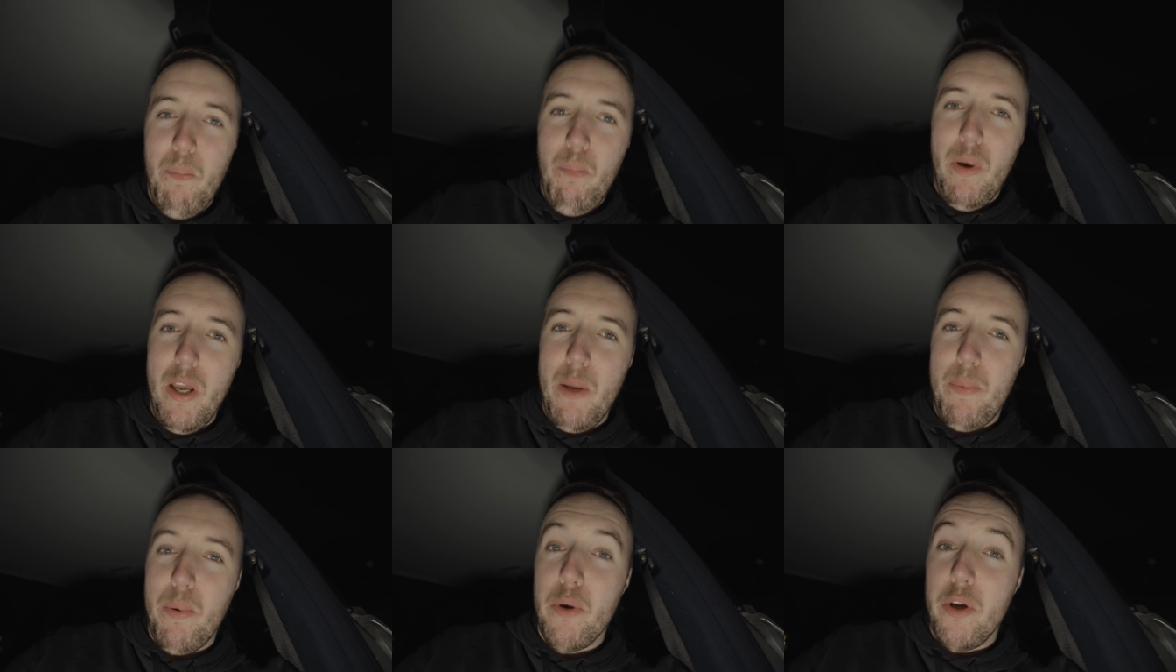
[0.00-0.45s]

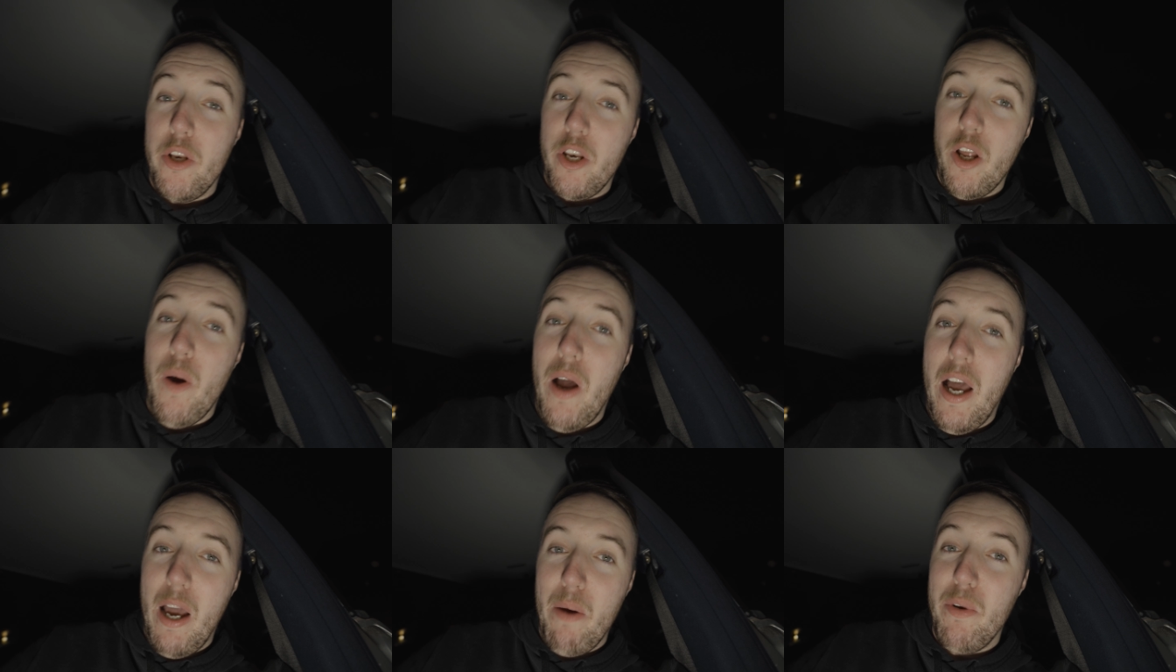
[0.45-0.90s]
People, you
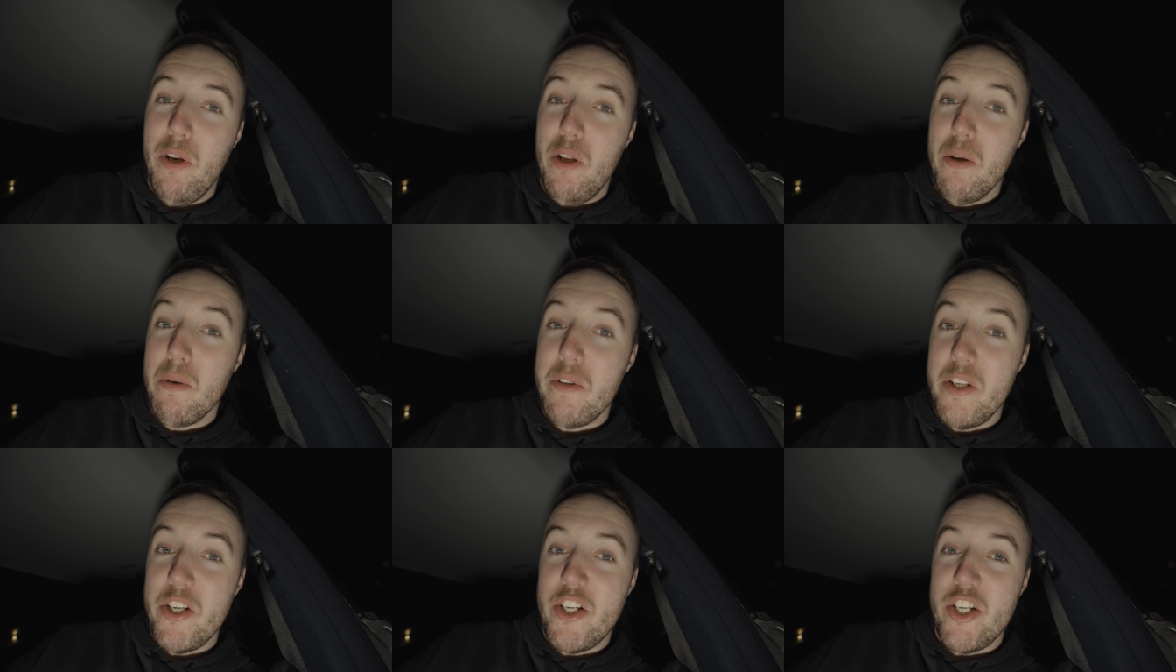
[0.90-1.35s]
know how we
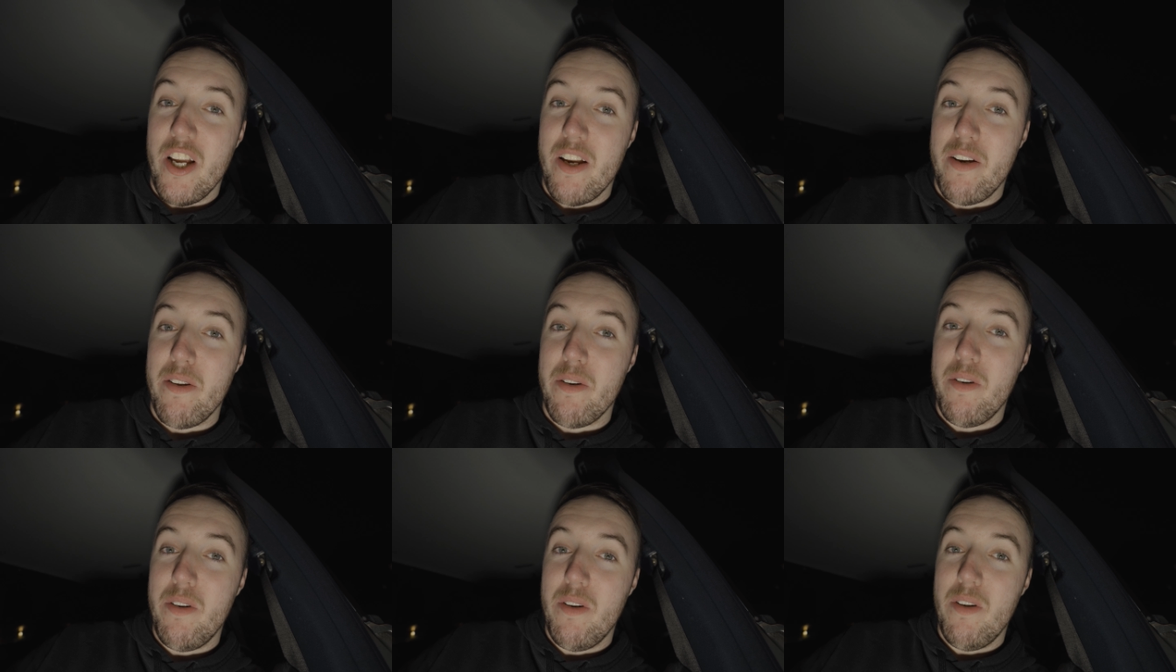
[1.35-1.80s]
do on this
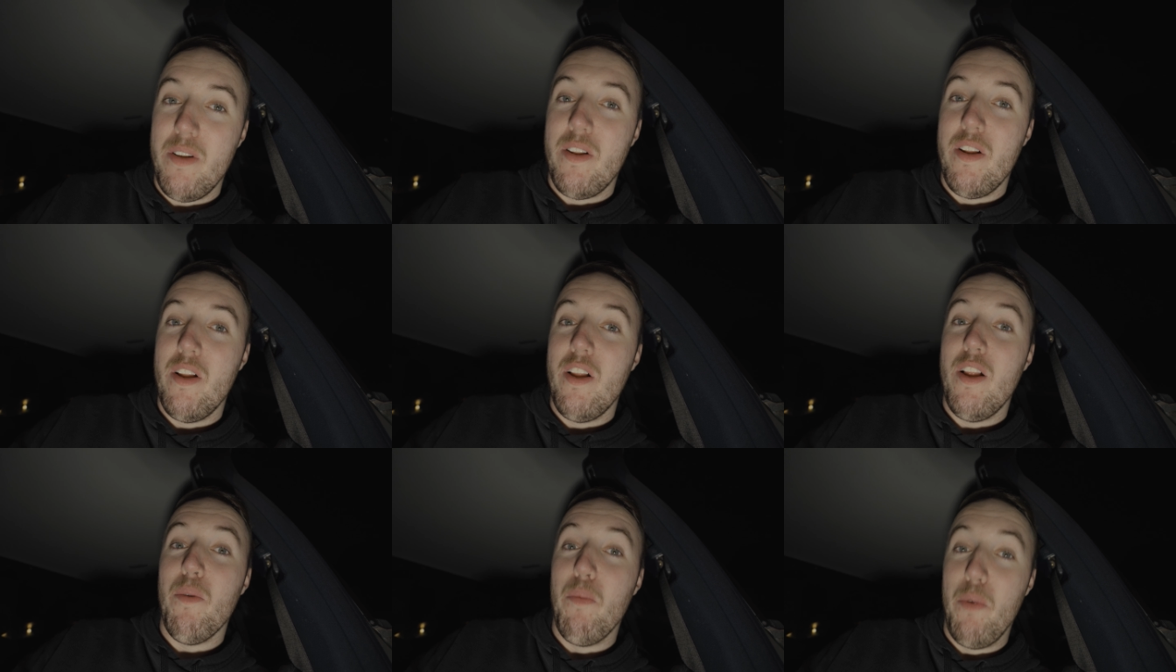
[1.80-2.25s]
channel.
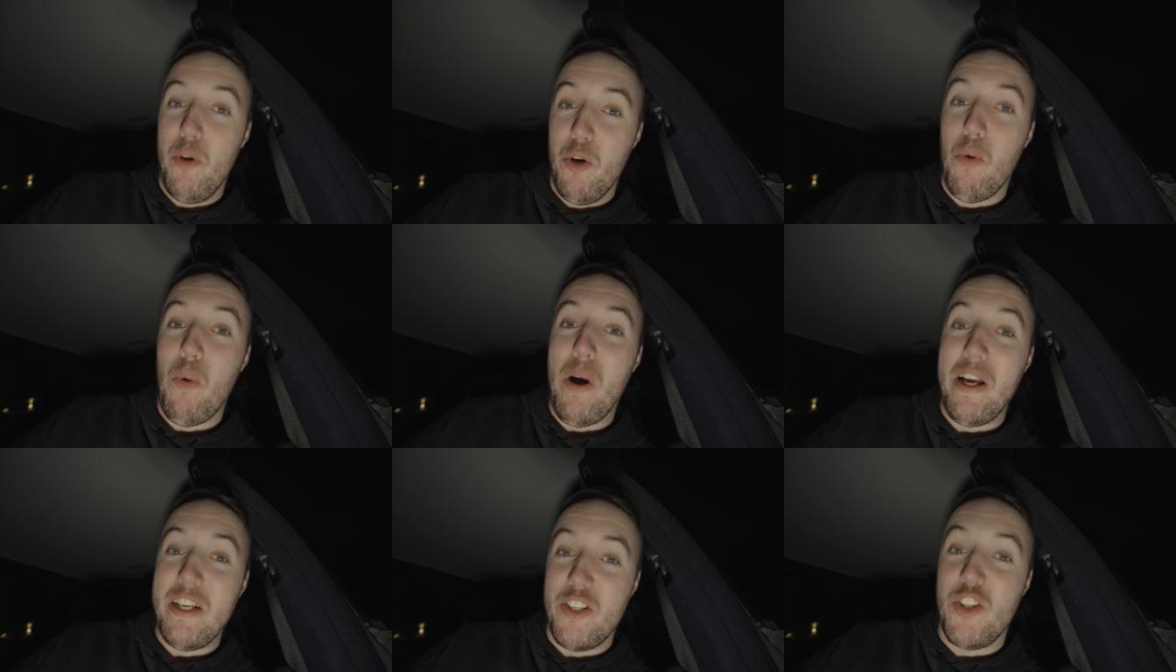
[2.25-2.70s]
We
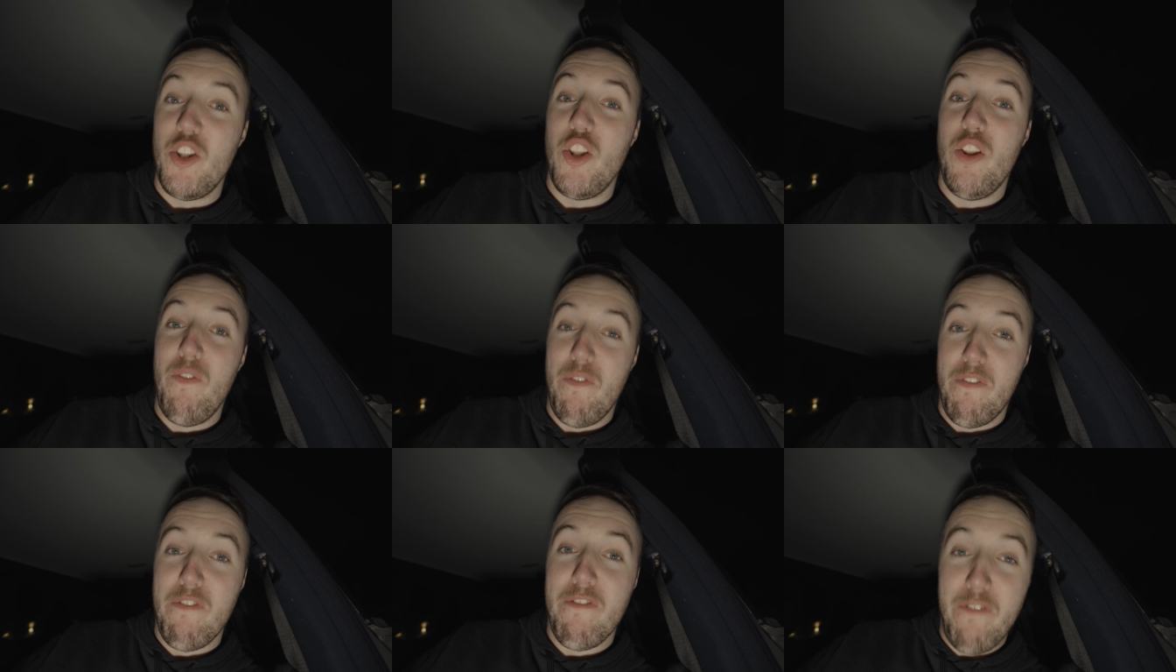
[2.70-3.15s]
always
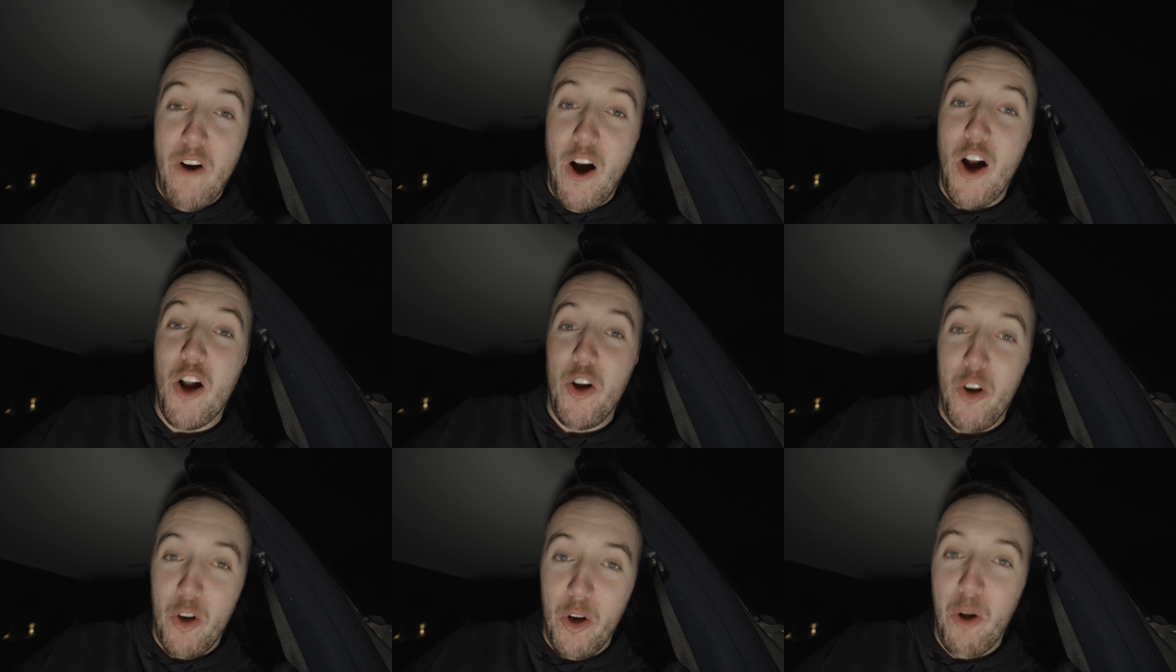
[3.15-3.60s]

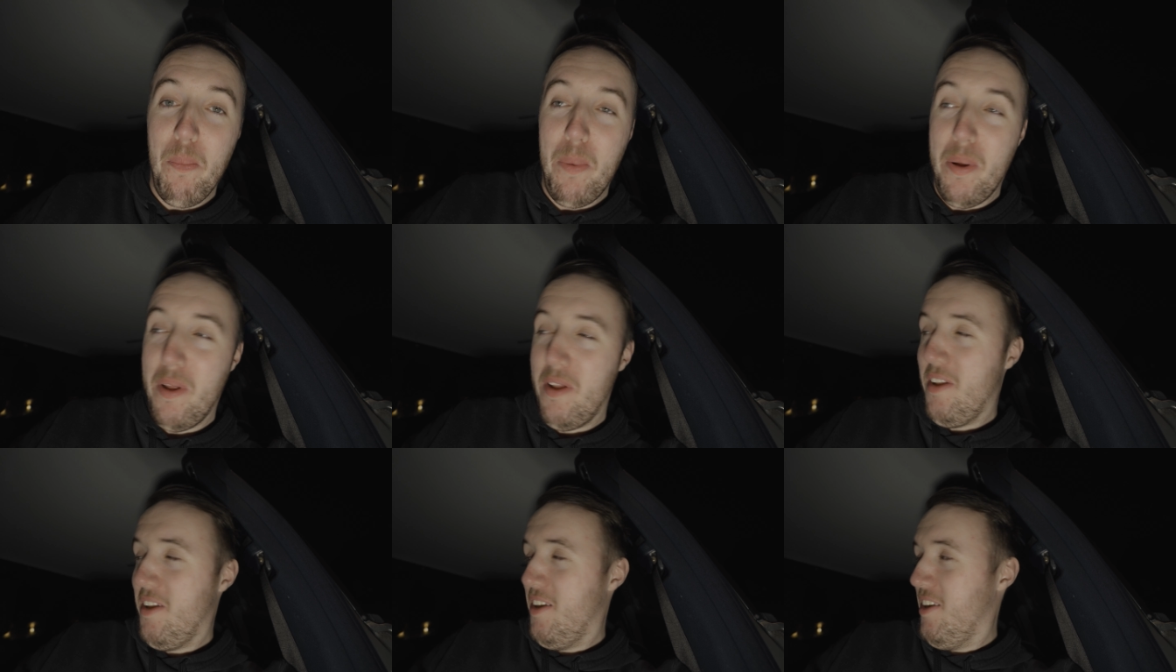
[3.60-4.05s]
f*** up,
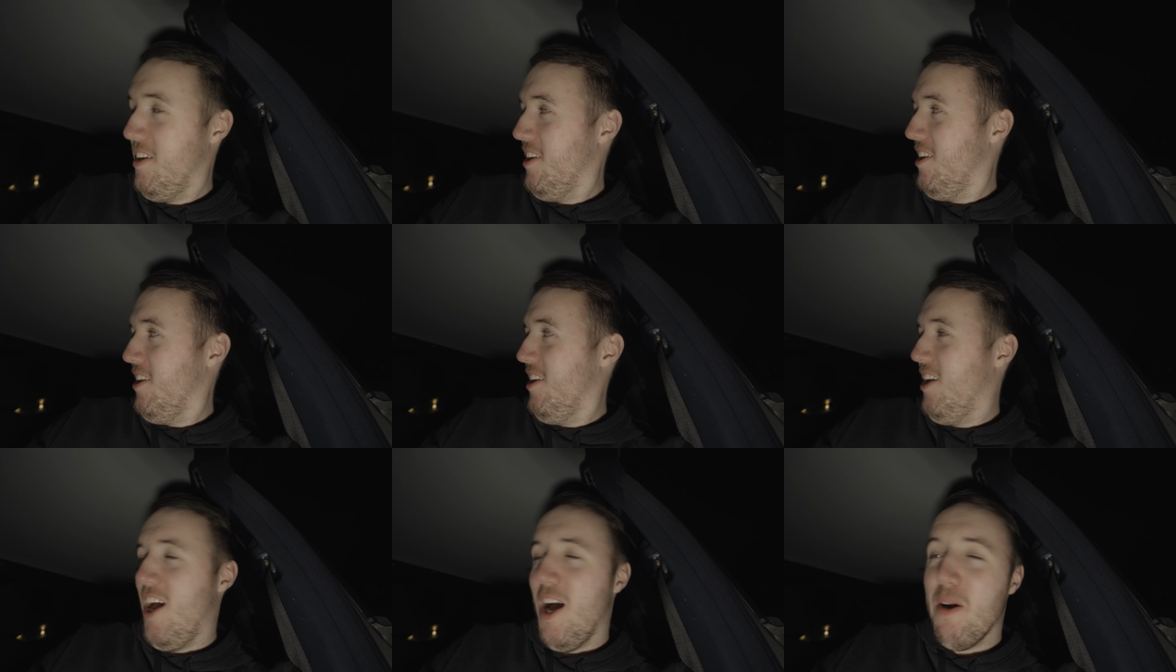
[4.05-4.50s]

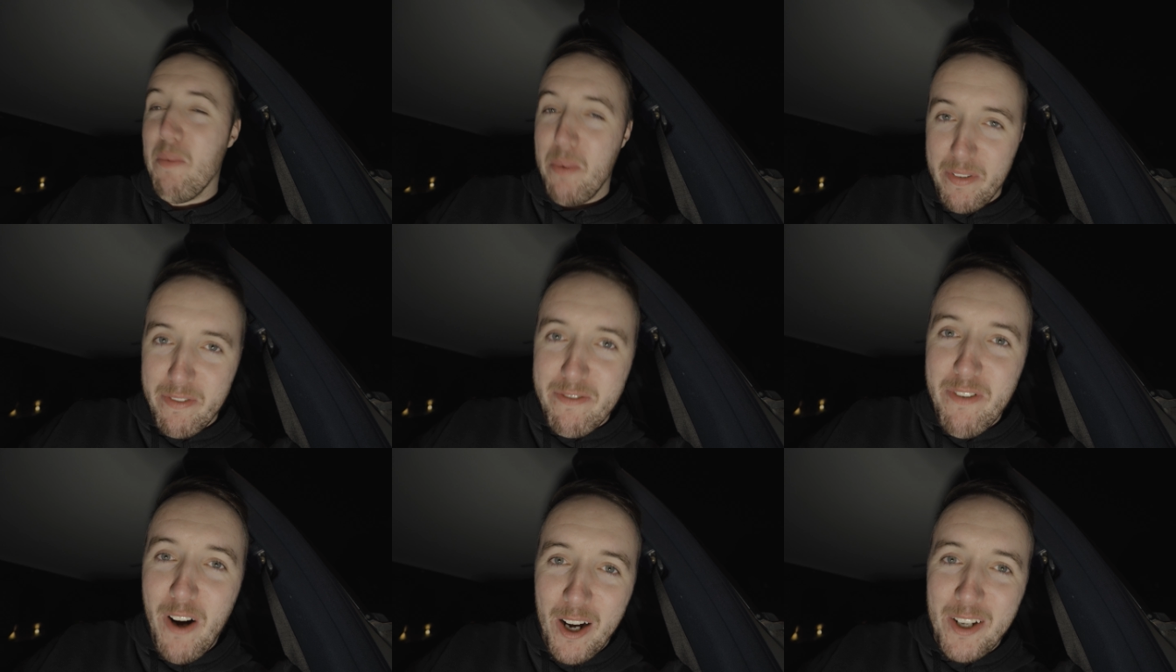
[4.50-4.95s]
and we
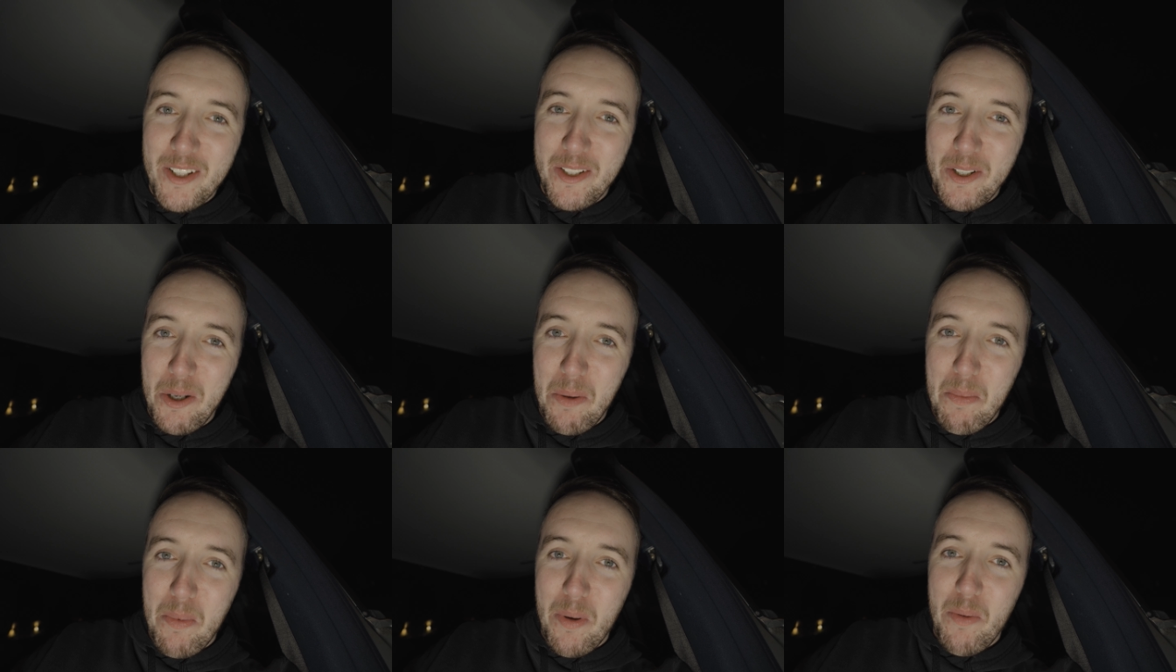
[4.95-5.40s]

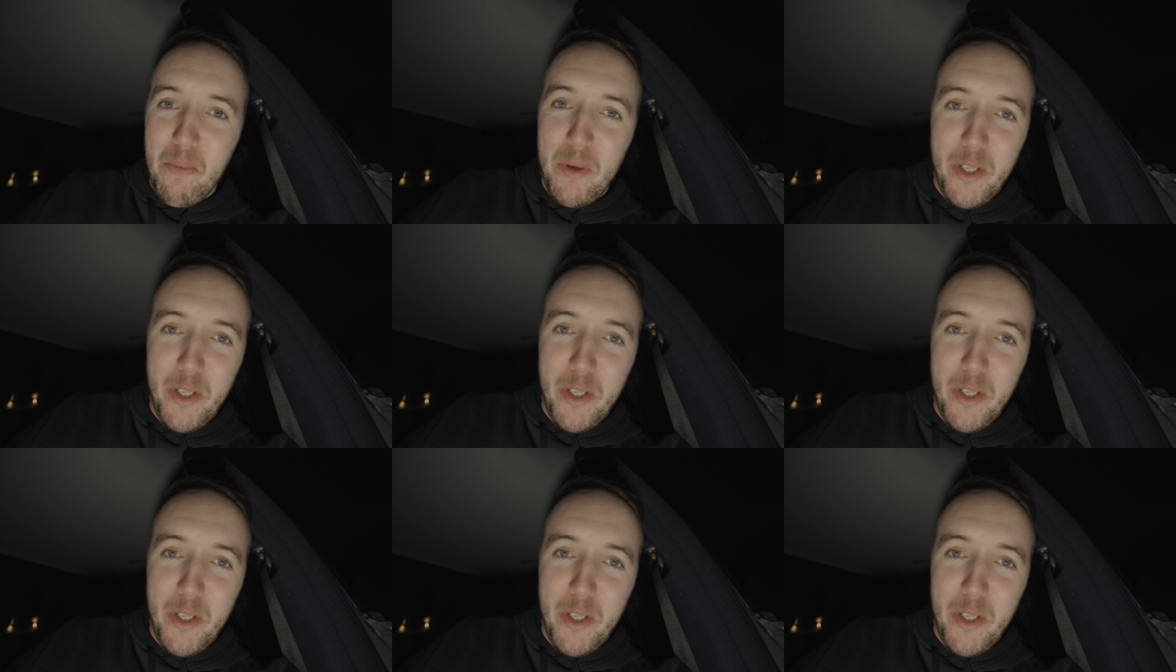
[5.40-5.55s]
f***ed up.